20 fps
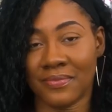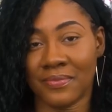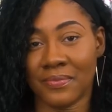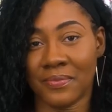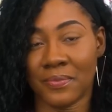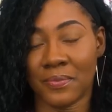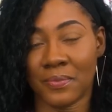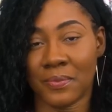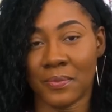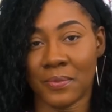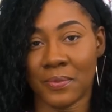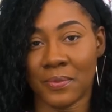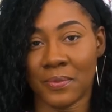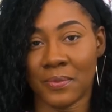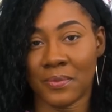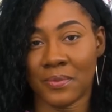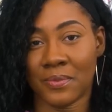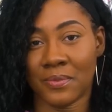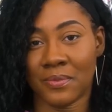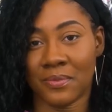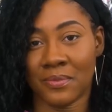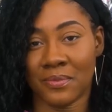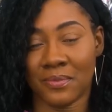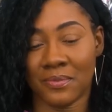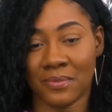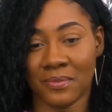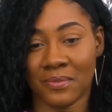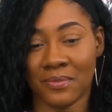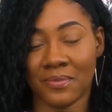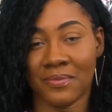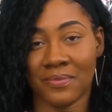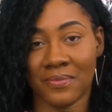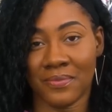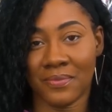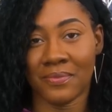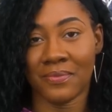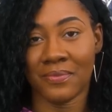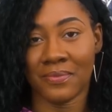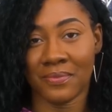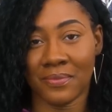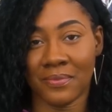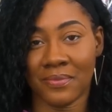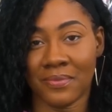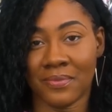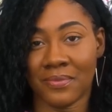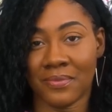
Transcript: The person shown says nothing.